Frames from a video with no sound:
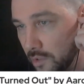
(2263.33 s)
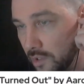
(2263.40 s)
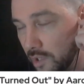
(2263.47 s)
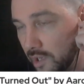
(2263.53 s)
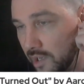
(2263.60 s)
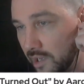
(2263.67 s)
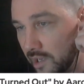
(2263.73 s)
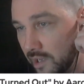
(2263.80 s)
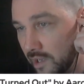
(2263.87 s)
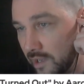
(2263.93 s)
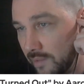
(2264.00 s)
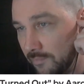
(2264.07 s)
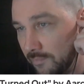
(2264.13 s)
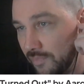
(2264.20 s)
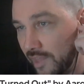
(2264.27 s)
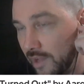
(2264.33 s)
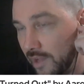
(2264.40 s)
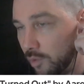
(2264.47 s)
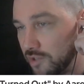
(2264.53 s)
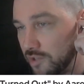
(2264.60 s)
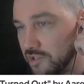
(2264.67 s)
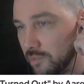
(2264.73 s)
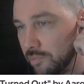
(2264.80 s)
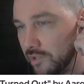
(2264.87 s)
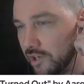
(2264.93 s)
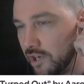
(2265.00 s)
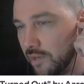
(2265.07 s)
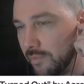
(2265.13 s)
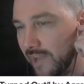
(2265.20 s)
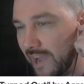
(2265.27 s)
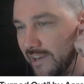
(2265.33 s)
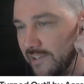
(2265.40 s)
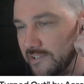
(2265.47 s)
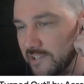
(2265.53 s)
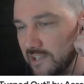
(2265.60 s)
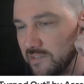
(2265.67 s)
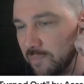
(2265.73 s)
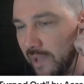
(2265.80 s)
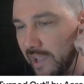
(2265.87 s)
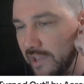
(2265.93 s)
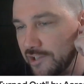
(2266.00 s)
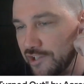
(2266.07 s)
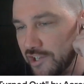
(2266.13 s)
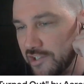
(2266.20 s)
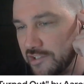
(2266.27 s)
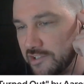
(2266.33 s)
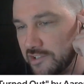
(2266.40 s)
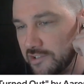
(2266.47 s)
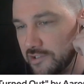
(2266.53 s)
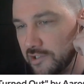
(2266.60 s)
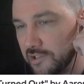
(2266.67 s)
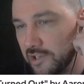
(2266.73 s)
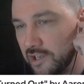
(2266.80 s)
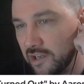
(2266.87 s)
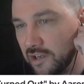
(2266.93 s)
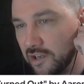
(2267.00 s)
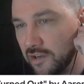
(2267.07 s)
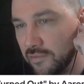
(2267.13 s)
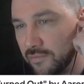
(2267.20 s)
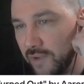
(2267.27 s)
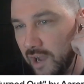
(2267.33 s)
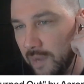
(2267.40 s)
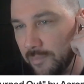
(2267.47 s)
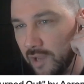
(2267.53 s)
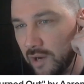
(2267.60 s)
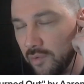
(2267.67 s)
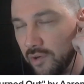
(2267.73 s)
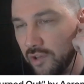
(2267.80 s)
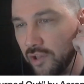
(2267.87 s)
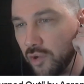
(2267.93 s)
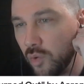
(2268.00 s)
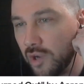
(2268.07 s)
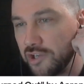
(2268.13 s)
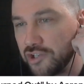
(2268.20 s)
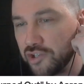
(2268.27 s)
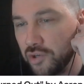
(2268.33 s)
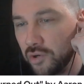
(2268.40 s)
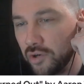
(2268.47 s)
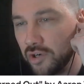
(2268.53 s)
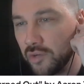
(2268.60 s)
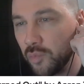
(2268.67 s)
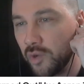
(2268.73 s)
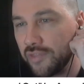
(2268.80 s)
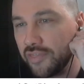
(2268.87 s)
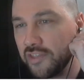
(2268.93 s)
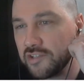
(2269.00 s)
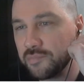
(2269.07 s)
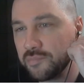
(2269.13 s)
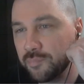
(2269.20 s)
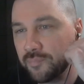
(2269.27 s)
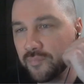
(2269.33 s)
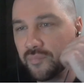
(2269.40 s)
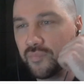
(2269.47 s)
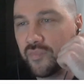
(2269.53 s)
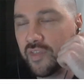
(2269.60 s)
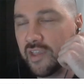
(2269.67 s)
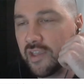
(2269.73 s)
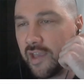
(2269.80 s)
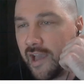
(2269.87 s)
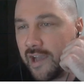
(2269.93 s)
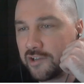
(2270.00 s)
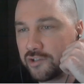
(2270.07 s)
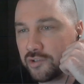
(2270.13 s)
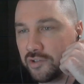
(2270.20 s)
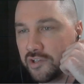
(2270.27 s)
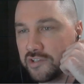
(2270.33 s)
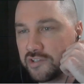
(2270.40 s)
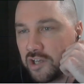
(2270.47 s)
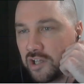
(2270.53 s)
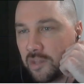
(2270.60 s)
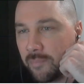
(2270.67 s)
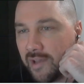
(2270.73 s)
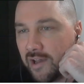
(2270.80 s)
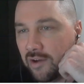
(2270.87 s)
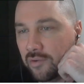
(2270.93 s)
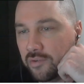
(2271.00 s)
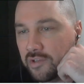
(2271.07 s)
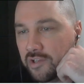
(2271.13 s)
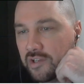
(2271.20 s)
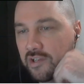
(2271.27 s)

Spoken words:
That was the blurb. 96 pages of, I'm not really quite sure what this actually is all about,